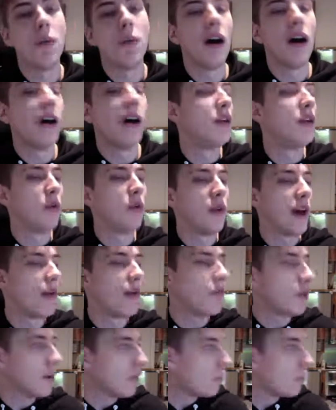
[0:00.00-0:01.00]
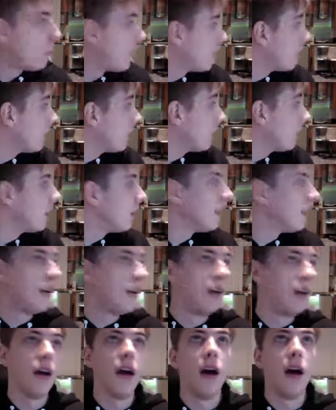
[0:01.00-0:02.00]
I don't have enough money
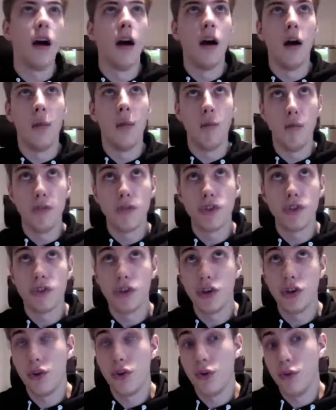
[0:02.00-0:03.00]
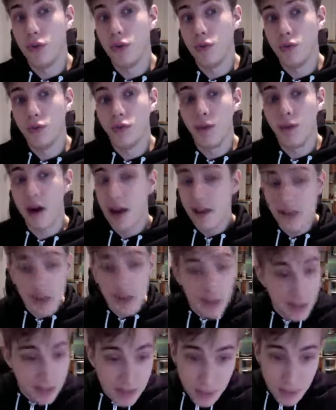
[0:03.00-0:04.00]
to buy the
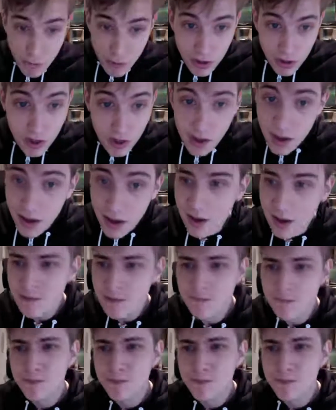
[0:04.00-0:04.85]
kits every year.